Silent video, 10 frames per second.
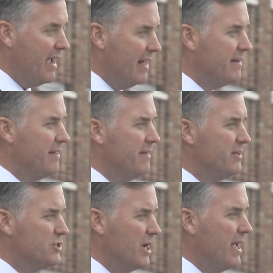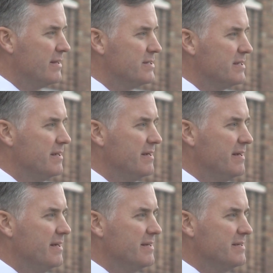and the chance
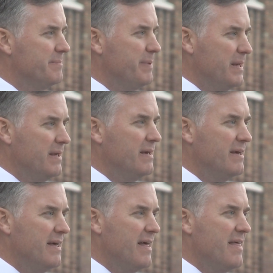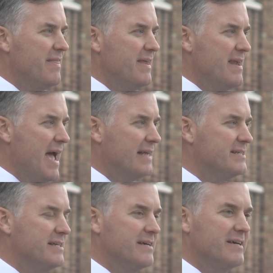to be the
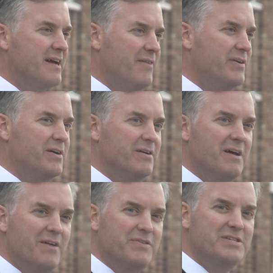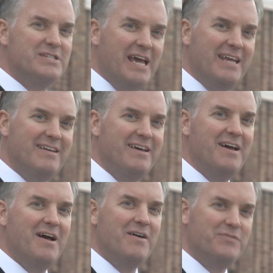next governor of the state
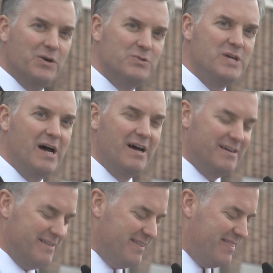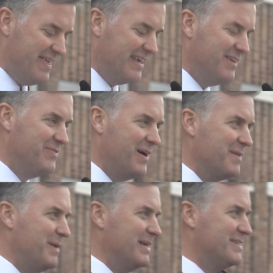of Utah. Thank you
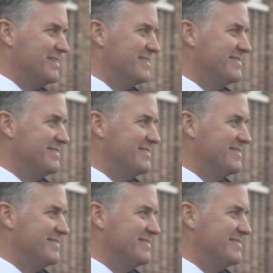very much.